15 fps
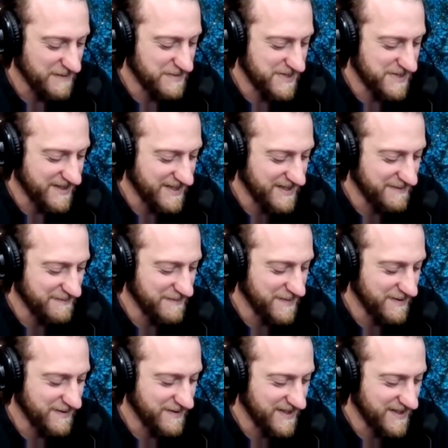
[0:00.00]
bobsled
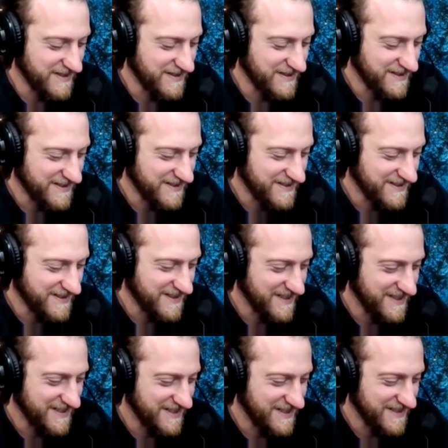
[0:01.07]
movie,
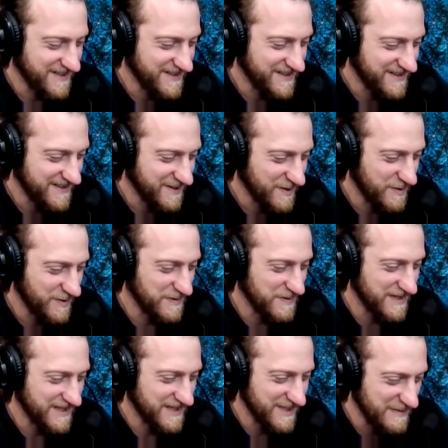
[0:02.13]
uh,
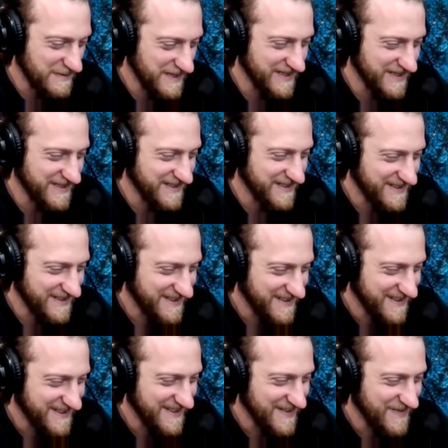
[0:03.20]
Cool Runnings, man.
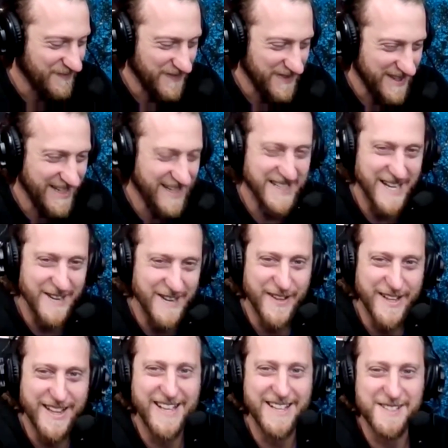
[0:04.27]
That
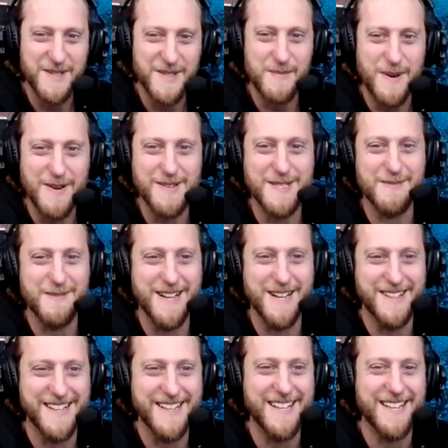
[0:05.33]
definitely has some parts,
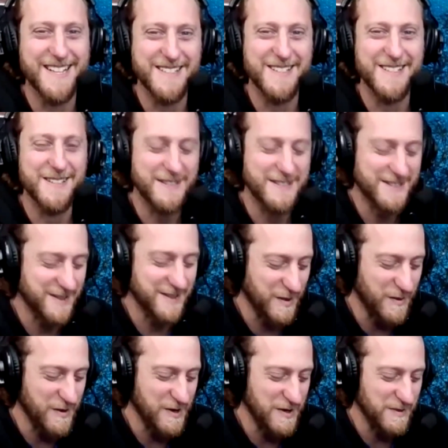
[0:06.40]
man. Like that,
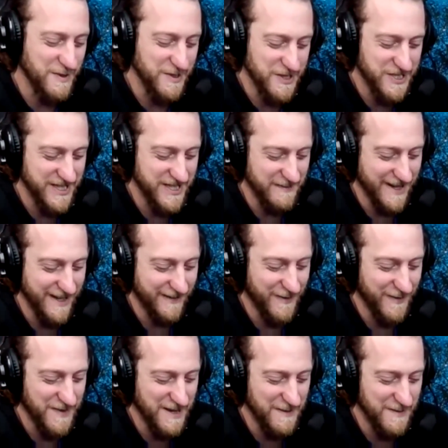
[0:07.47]
still quotable shit,
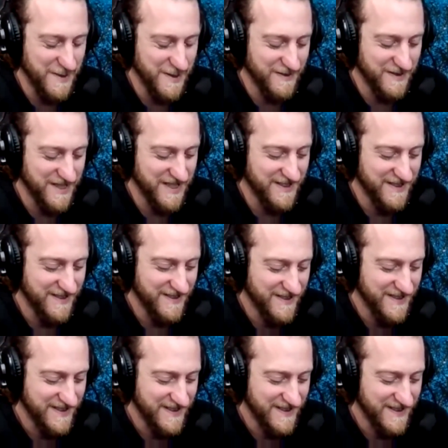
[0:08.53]
man, from that movie.